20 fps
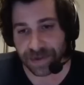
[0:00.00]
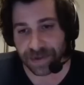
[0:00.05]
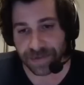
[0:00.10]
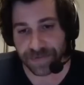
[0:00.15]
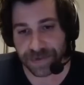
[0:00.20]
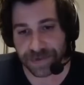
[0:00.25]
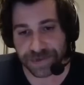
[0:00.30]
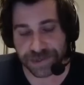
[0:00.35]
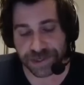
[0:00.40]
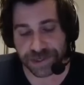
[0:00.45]

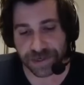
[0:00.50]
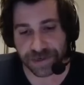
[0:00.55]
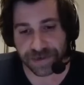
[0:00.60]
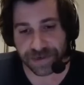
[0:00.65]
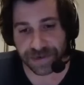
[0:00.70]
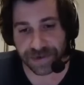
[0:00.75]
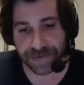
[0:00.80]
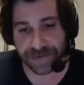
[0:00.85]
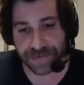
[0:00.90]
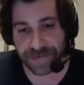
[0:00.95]
And then,
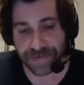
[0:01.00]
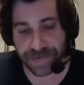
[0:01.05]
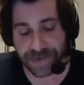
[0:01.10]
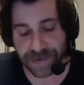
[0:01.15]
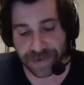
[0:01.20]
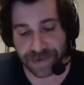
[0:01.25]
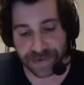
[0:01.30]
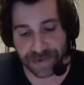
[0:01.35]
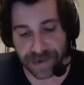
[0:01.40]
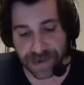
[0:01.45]
and then
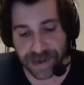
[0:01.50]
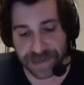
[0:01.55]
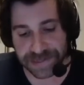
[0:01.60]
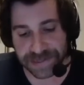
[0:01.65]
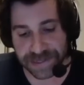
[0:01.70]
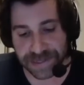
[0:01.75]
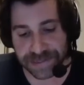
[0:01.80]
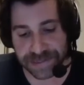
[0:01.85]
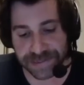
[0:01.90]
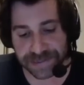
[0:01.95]
the, the guy
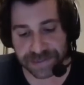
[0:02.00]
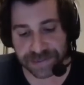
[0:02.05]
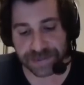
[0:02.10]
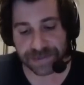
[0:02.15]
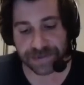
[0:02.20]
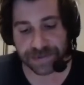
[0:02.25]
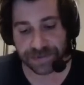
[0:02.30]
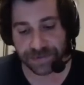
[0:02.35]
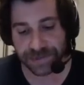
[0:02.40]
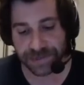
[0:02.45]

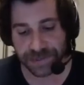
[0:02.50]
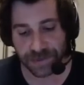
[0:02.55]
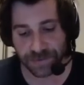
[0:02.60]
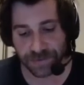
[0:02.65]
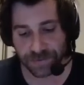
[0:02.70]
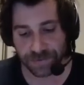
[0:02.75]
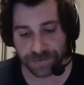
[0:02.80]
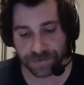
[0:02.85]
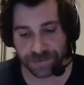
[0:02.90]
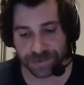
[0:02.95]
says,
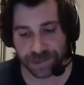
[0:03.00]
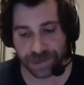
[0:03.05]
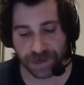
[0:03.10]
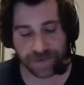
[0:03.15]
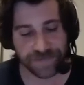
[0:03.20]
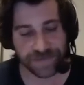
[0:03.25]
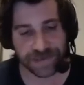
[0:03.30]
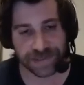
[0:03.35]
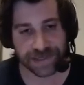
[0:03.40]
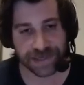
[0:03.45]
So,
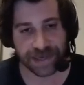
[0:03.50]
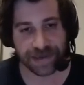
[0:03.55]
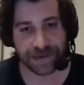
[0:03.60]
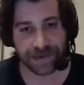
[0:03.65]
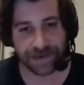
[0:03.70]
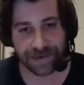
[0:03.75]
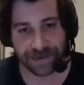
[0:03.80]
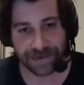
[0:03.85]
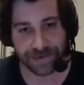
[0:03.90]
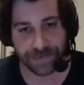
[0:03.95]
Jarvis, I,
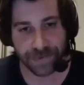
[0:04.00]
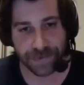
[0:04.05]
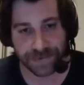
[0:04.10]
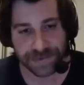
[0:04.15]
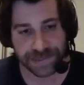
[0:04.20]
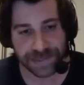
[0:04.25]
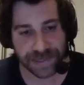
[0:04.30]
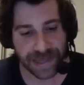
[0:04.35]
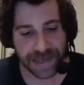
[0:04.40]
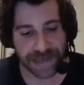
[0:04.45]
what
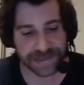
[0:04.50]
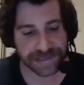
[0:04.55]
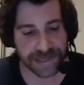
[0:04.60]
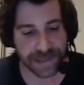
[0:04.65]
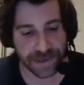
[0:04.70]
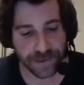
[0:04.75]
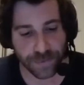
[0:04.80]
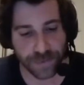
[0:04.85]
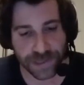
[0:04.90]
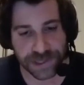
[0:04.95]
was the last
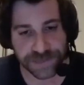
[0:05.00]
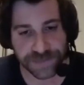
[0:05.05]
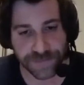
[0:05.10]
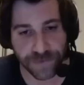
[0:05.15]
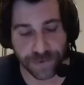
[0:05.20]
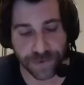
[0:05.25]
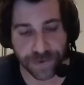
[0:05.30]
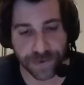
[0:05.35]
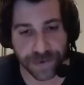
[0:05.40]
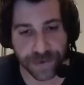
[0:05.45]
thing you wished
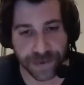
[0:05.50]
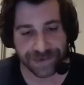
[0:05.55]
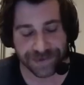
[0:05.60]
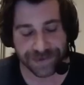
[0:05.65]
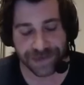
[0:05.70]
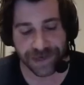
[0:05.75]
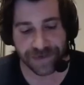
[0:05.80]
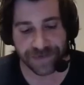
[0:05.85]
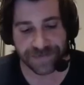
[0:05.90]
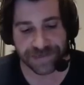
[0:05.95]
for?
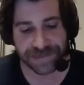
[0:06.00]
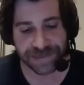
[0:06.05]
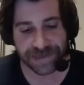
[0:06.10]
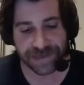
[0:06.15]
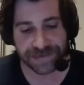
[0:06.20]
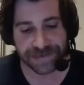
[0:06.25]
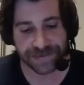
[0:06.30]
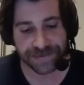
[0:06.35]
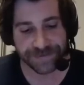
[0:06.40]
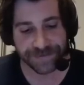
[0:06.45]
Jarvis
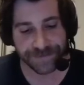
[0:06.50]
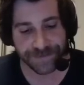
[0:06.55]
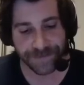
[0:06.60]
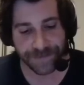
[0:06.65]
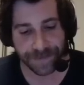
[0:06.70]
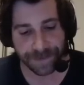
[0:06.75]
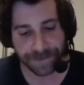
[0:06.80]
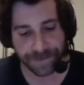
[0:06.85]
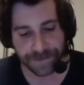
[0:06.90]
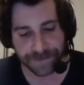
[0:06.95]
says,
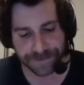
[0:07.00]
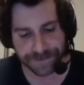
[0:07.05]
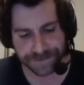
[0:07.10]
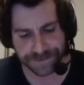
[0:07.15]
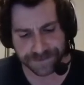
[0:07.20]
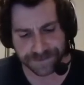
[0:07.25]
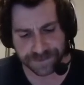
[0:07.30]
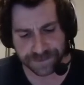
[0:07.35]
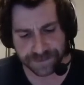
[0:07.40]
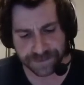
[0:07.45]

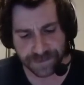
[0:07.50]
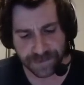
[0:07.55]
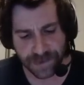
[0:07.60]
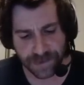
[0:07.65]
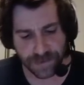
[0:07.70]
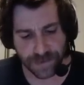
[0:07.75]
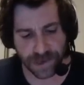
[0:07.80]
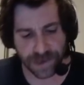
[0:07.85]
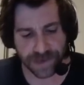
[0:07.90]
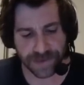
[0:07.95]

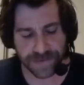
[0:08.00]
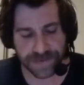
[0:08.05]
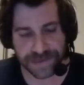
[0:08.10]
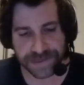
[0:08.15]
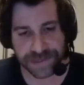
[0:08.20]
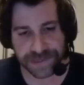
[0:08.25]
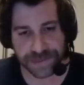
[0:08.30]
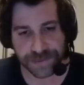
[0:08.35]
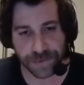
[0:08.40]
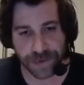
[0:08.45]
well,
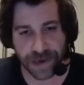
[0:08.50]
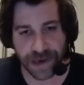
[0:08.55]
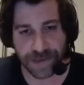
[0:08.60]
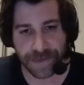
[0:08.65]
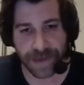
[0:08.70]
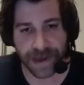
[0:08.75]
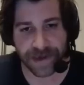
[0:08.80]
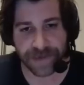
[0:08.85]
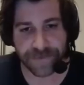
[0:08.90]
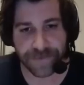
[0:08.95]
this is where I
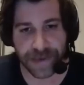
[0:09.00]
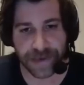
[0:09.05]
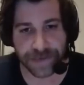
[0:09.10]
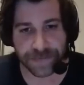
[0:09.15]
might have made a